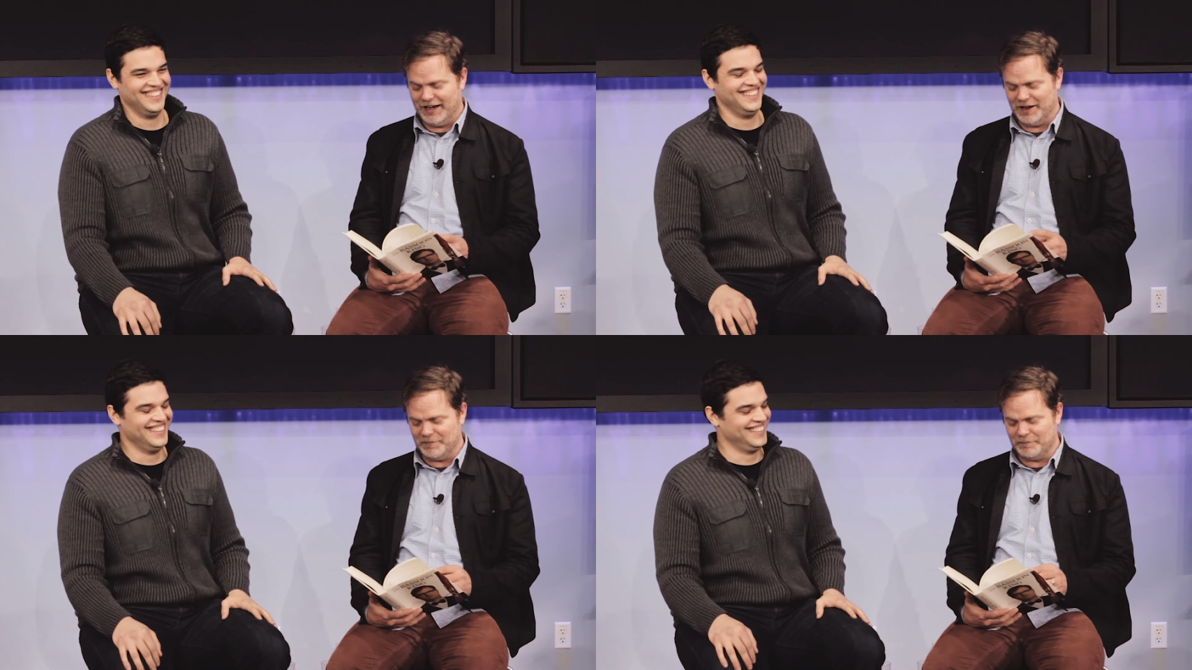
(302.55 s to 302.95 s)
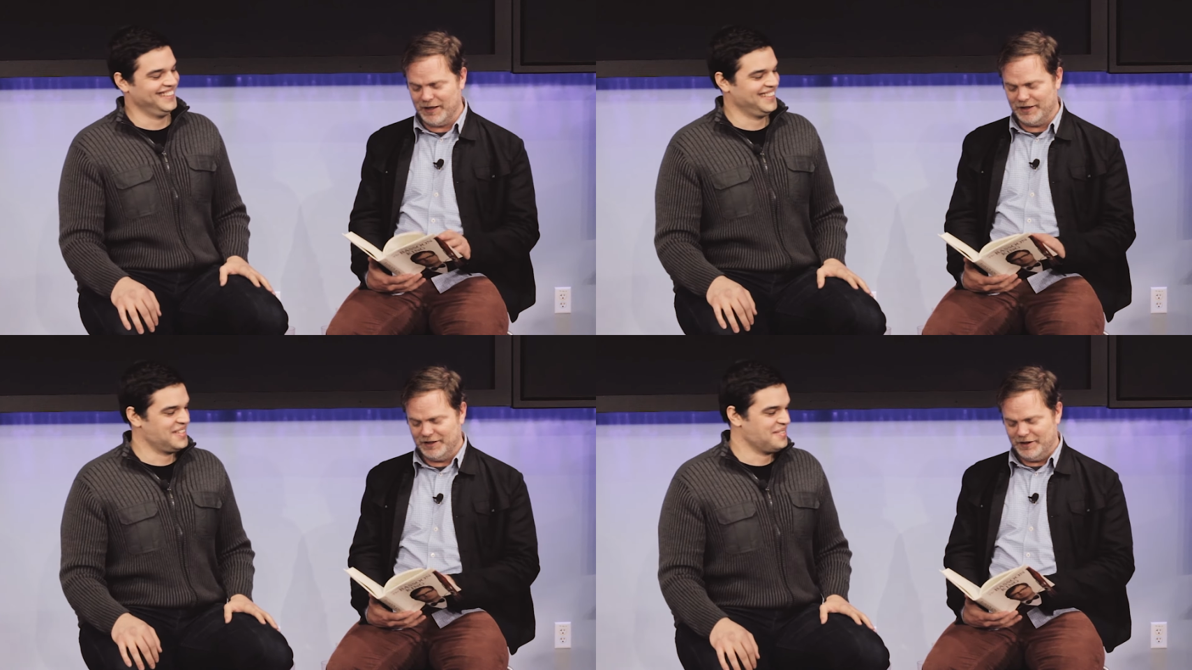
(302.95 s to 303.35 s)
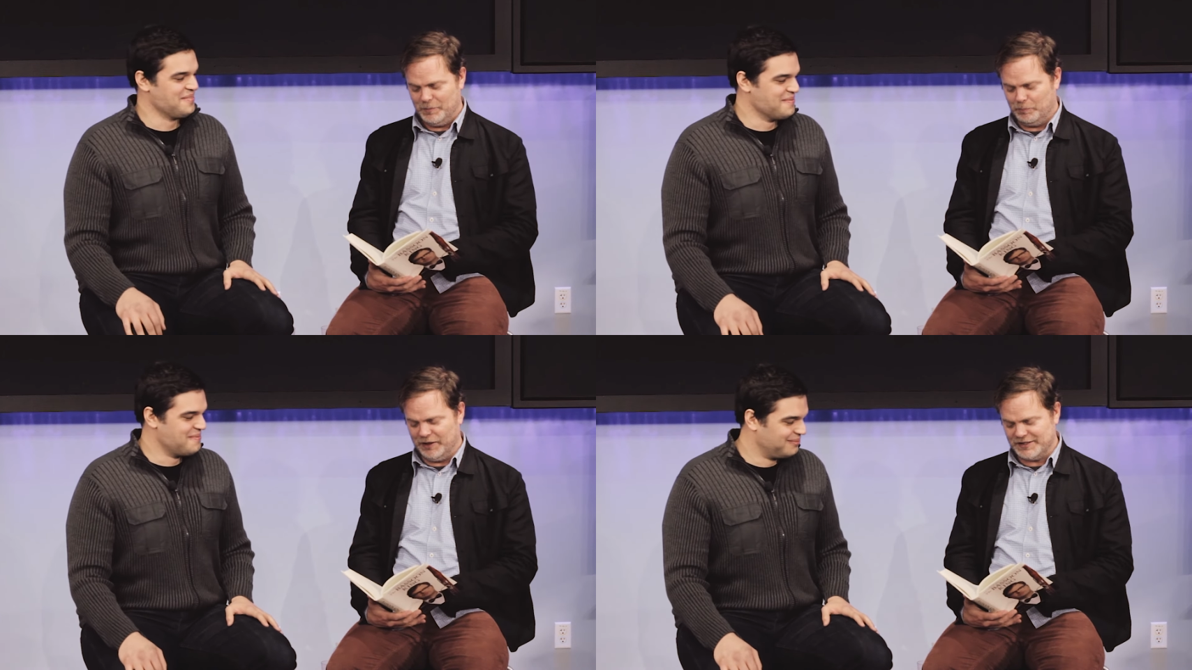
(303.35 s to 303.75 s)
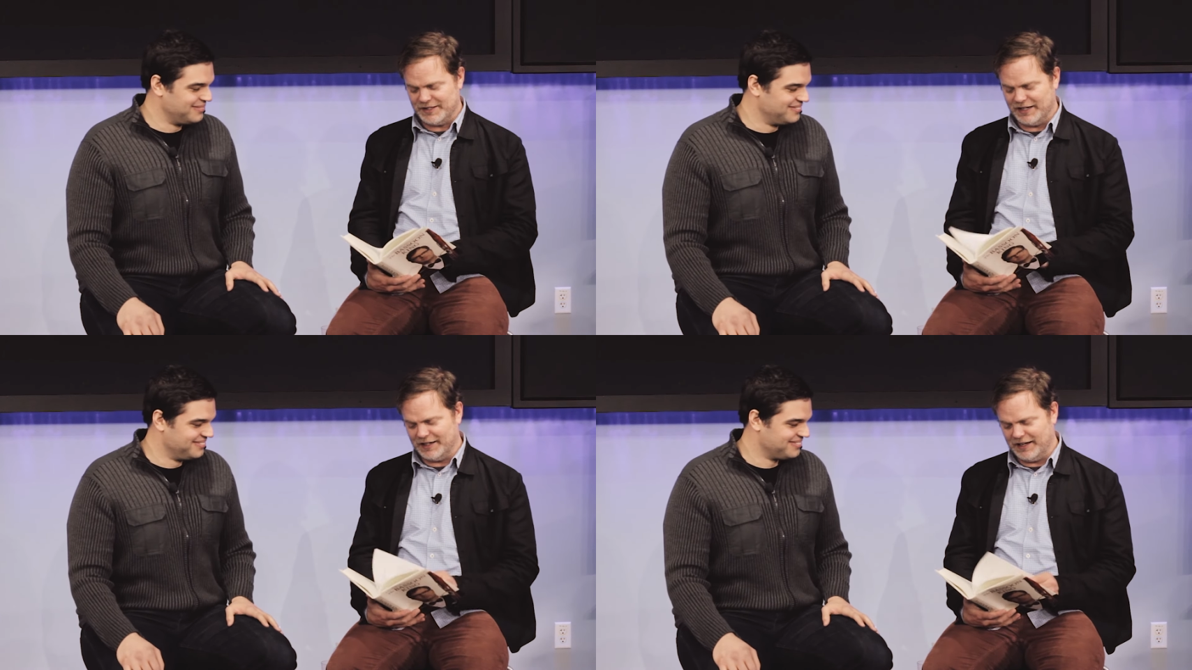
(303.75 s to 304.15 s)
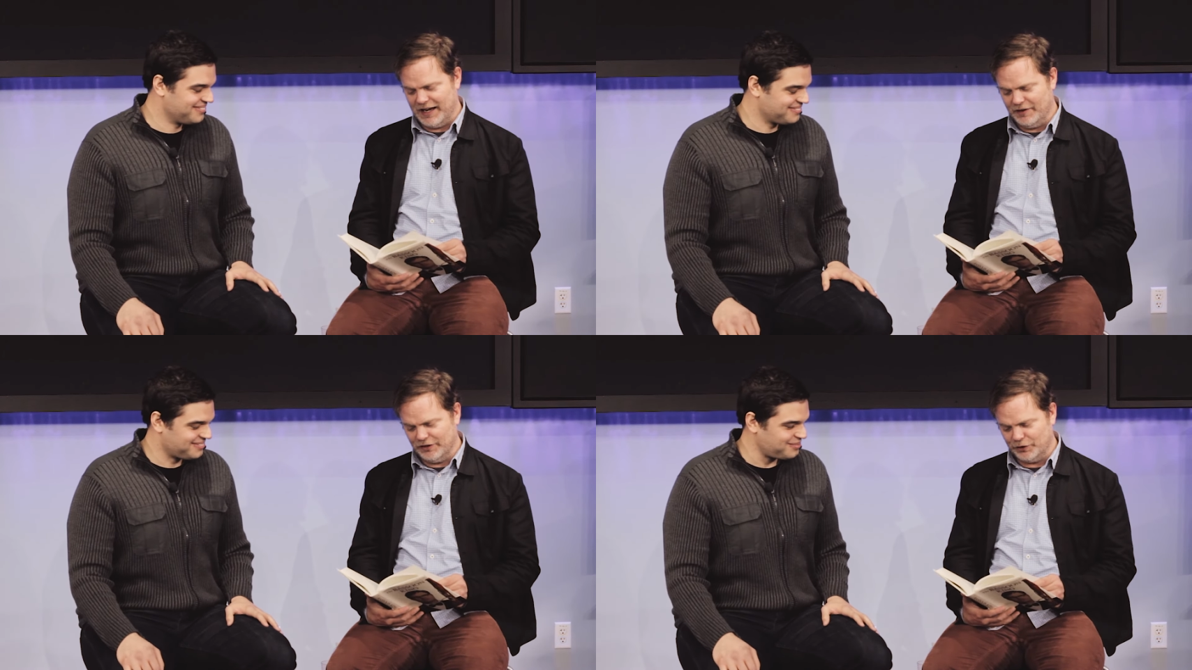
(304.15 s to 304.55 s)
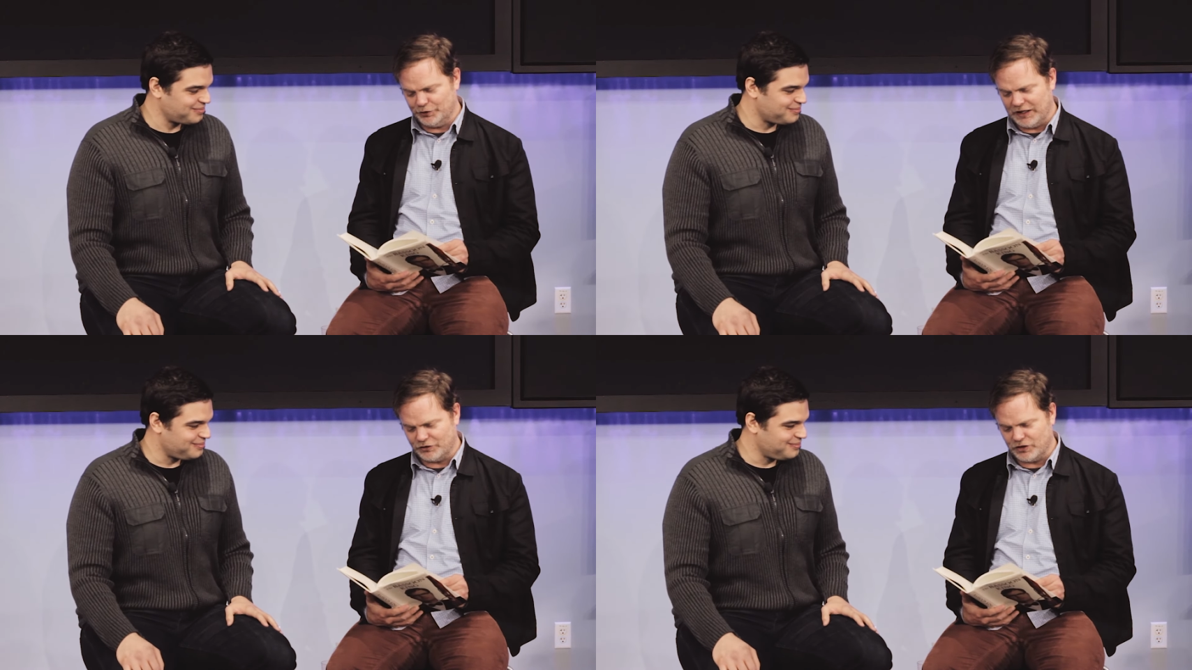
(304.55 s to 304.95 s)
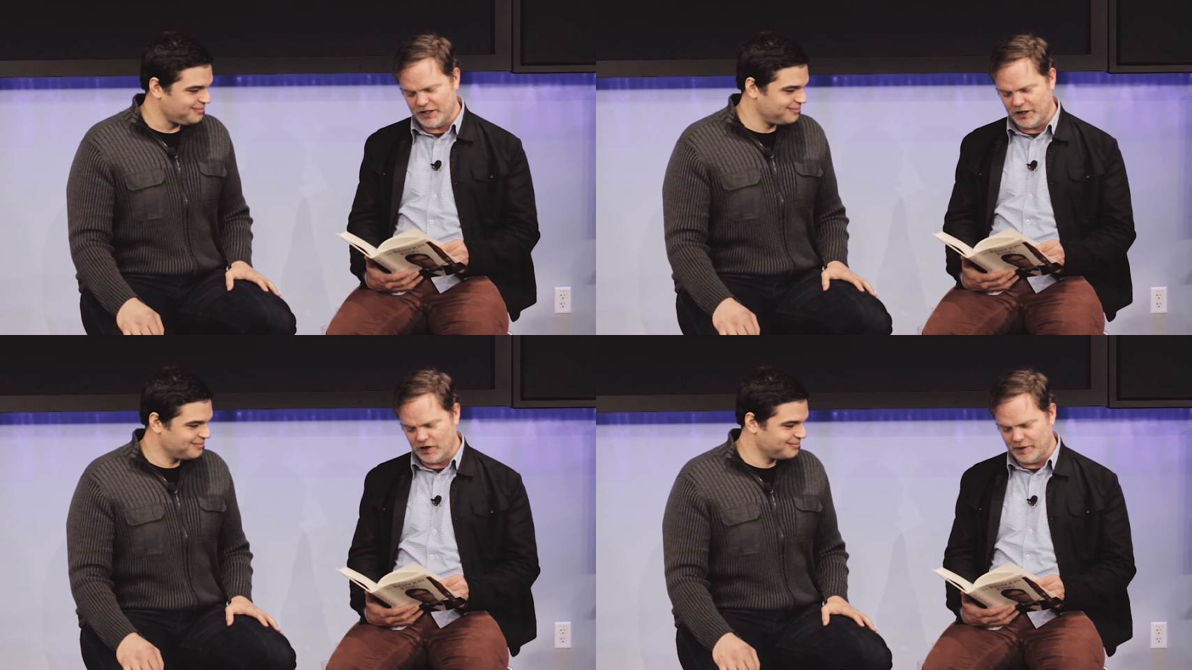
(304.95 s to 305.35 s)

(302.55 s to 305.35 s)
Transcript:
Speaker 1: um, but uh, I have a little section here.